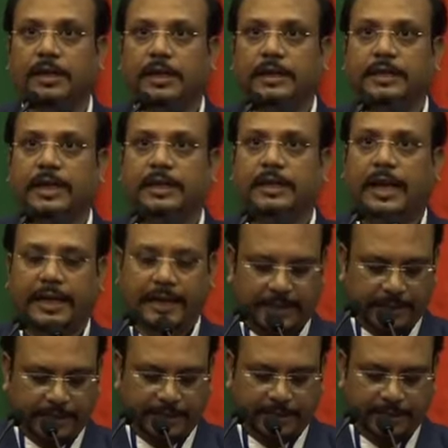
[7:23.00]
It can
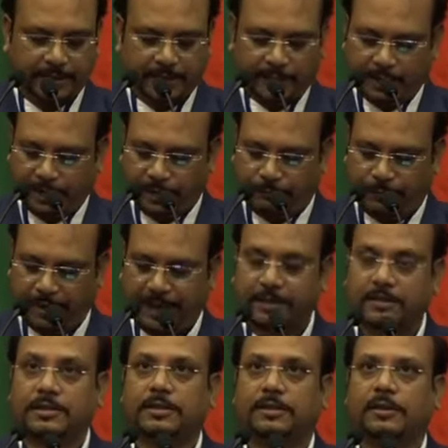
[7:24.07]
directly
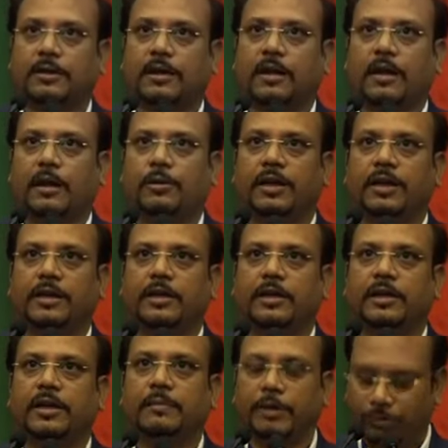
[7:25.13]
affect
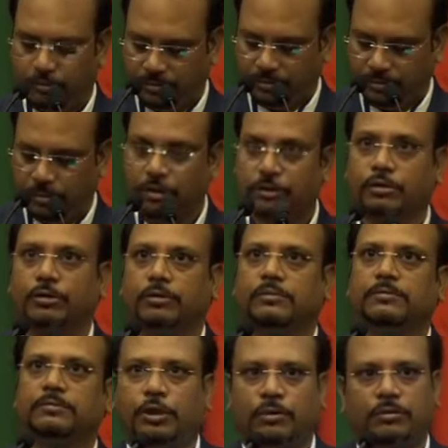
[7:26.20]
our immune
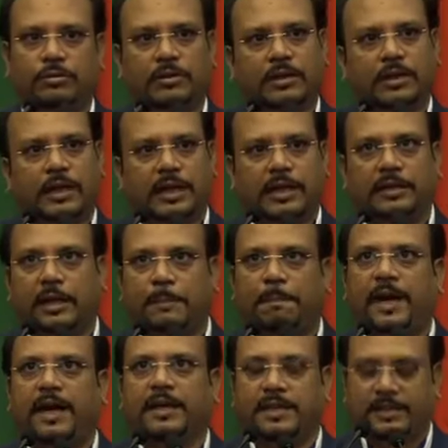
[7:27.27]
also. So another
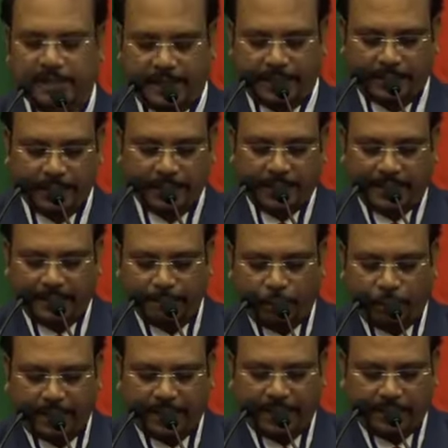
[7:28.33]
part is that
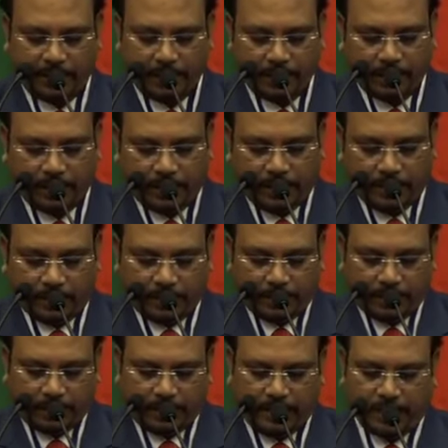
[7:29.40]
important
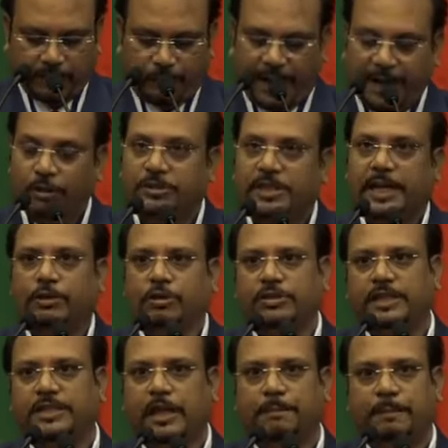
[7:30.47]
in
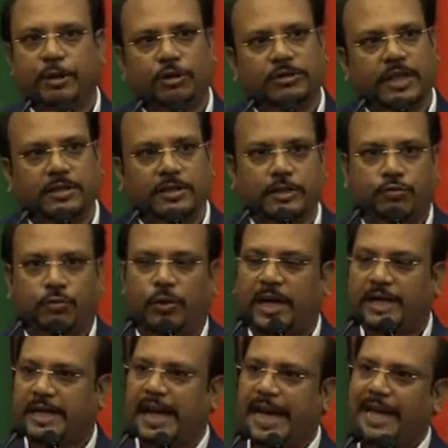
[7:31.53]
phagocytosis and pinocytosis,
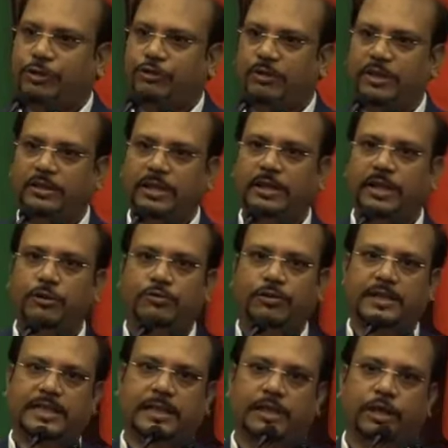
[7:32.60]
what actually the
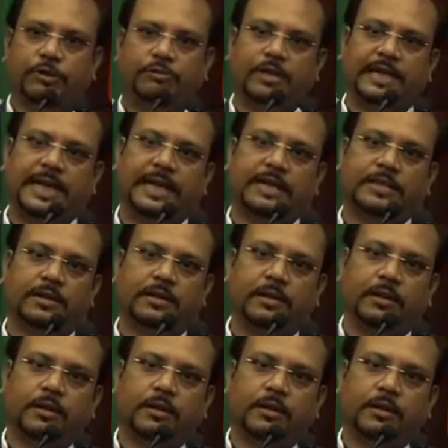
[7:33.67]
nutrients